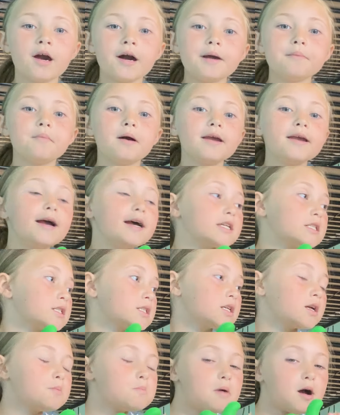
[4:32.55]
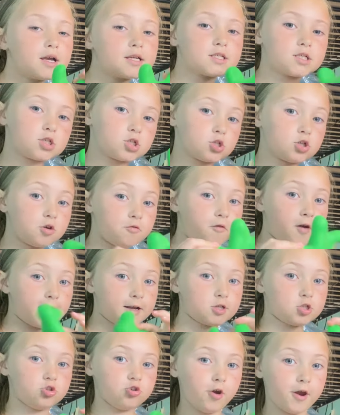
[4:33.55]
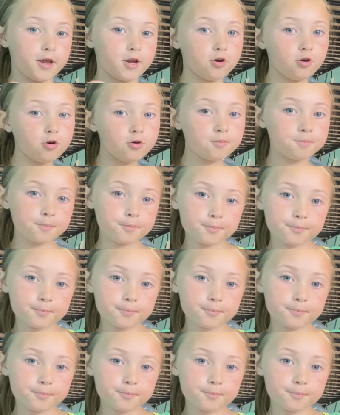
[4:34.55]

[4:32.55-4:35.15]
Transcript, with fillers: I might ask my sister if I can trade her.